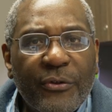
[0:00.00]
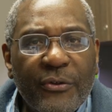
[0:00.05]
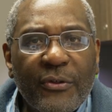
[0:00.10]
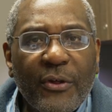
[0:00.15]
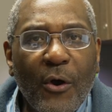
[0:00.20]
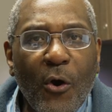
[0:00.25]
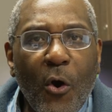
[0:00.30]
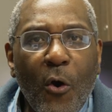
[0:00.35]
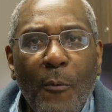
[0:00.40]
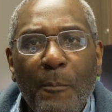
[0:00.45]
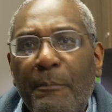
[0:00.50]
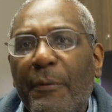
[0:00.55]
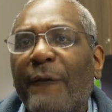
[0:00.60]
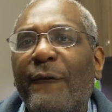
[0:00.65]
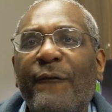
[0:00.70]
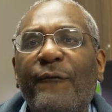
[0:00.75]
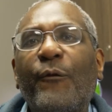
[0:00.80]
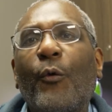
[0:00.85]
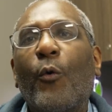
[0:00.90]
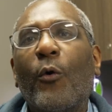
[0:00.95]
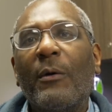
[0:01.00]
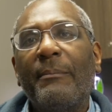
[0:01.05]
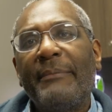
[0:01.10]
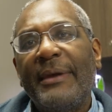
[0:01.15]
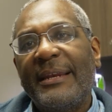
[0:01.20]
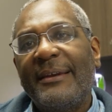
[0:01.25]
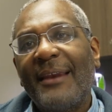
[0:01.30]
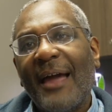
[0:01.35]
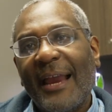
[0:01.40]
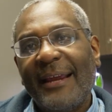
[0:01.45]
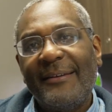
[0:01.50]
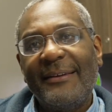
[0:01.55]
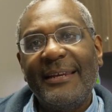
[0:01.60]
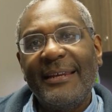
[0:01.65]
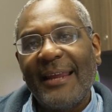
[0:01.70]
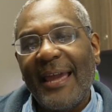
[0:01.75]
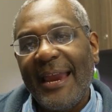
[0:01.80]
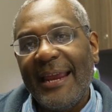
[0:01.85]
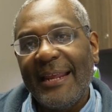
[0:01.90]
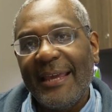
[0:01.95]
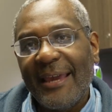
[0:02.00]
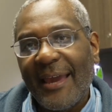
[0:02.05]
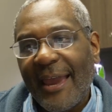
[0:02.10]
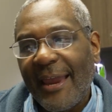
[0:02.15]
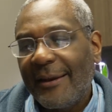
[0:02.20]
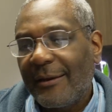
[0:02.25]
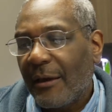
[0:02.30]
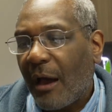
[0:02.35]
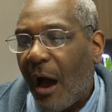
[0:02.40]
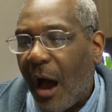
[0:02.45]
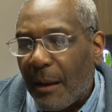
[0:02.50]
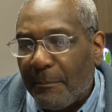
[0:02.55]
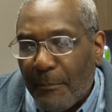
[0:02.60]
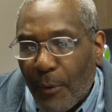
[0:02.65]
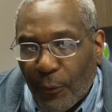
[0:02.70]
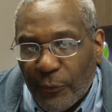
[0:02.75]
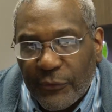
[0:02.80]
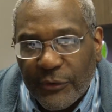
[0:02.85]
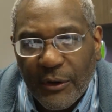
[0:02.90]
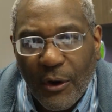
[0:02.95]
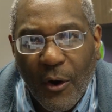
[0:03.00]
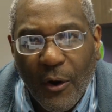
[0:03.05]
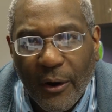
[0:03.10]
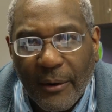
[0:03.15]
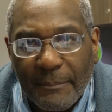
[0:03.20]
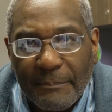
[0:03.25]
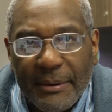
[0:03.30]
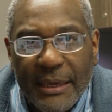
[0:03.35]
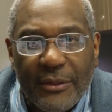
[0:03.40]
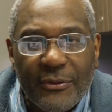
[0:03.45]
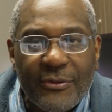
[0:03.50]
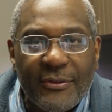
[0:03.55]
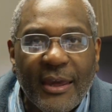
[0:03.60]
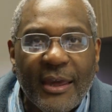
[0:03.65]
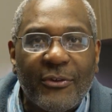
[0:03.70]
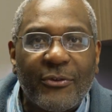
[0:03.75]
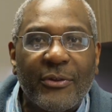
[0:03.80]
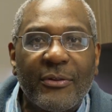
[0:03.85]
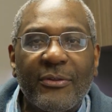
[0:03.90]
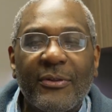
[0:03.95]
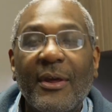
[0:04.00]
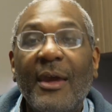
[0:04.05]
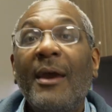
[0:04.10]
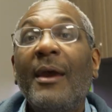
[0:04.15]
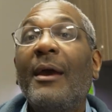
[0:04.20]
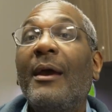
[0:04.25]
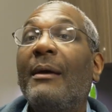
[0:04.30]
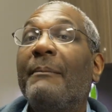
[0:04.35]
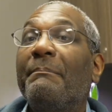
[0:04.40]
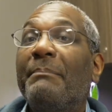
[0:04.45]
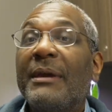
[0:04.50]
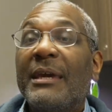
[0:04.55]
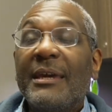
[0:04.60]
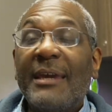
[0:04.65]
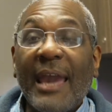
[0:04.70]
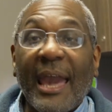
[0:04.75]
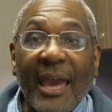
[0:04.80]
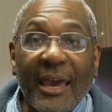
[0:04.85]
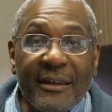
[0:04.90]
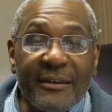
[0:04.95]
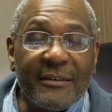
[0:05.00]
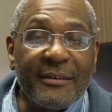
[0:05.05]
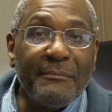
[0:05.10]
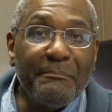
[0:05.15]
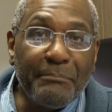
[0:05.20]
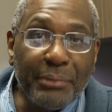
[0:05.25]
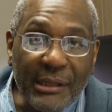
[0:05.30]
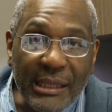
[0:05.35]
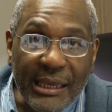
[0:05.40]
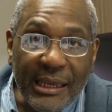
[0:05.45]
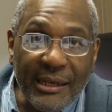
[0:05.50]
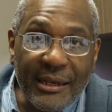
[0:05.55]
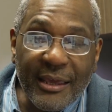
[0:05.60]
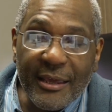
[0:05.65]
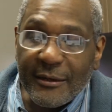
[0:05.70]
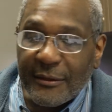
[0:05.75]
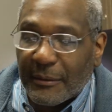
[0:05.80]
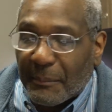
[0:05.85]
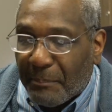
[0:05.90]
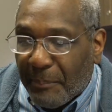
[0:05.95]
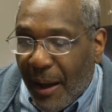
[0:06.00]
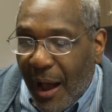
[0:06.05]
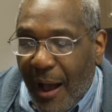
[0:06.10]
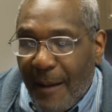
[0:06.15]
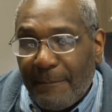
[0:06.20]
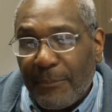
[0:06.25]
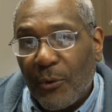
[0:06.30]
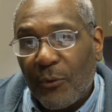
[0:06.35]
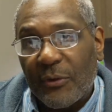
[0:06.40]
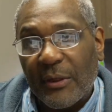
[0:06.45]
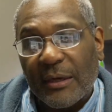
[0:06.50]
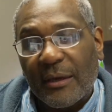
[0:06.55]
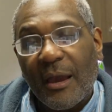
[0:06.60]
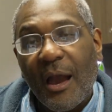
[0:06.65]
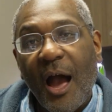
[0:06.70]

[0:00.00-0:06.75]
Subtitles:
so before mid-1988 on mostly R&B stations, began to bleed into pop music